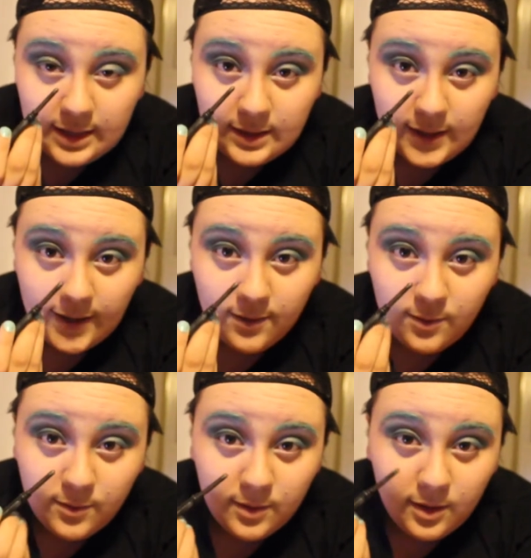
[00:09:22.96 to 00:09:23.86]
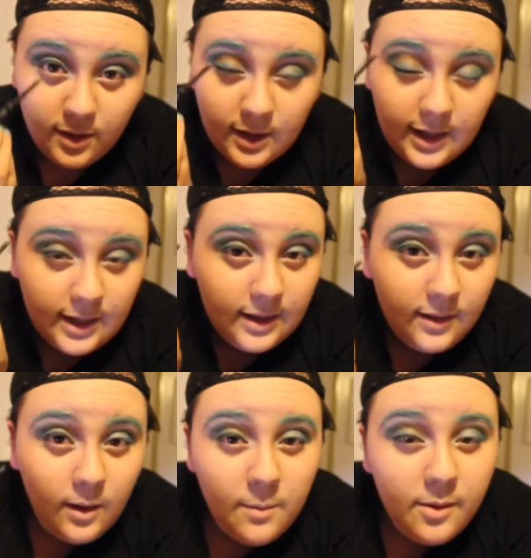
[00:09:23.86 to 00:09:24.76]
in the inner corner and get a
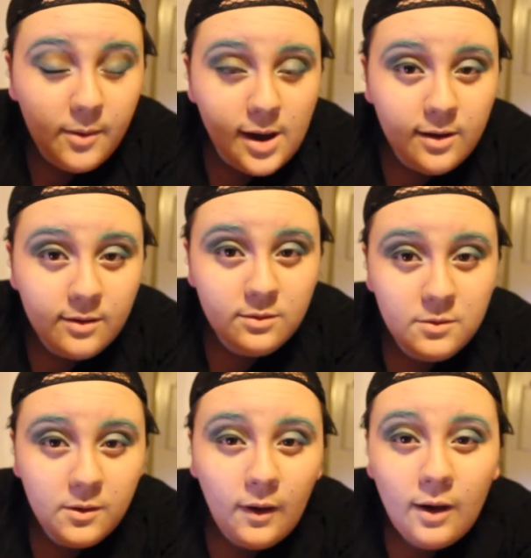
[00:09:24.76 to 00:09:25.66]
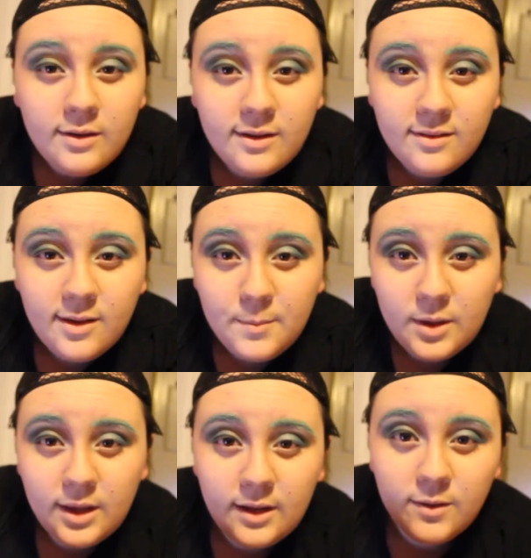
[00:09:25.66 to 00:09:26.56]
little bit wider as you go out to
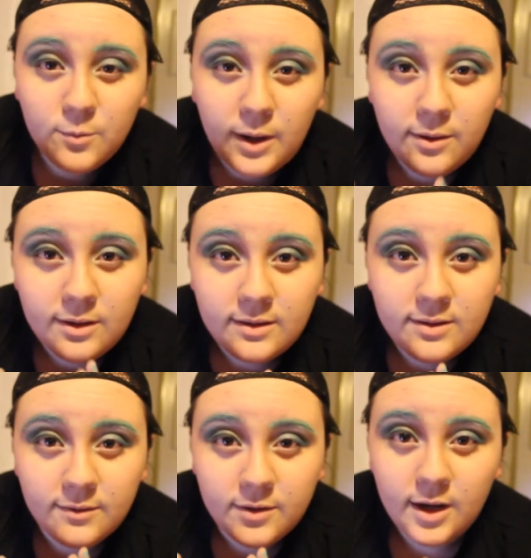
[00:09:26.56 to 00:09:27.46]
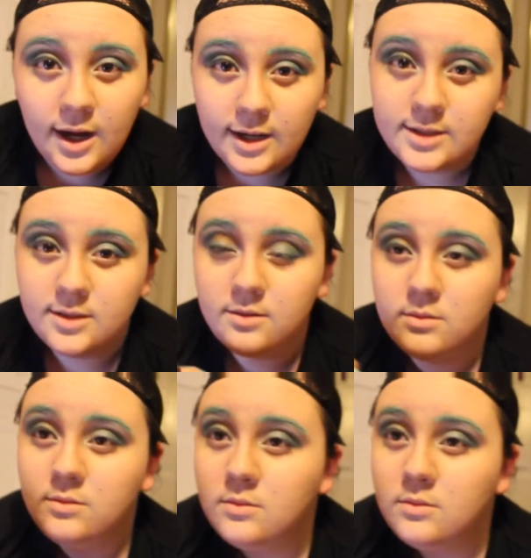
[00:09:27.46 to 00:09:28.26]
simulate the roundness of her eyes.